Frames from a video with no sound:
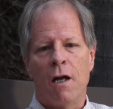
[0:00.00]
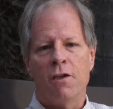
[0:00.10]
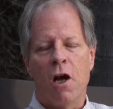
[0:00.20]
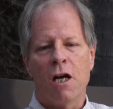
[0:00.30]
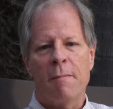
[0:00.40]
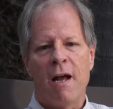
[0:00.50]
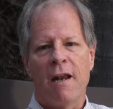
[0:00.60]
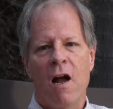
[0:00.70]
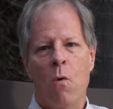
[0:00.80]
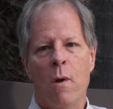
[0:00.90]
talk about
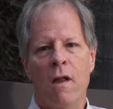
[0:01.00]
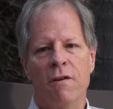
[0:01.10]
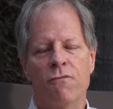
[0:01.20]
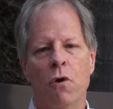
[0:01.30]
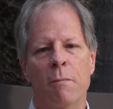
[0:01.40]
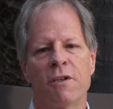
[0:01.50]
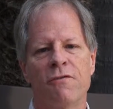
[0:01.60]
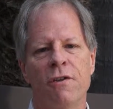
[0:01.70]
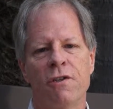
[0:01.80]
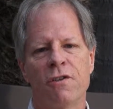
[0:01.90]
how well Informix
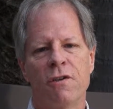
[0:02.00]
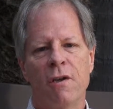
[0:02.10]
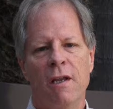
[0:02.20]
fits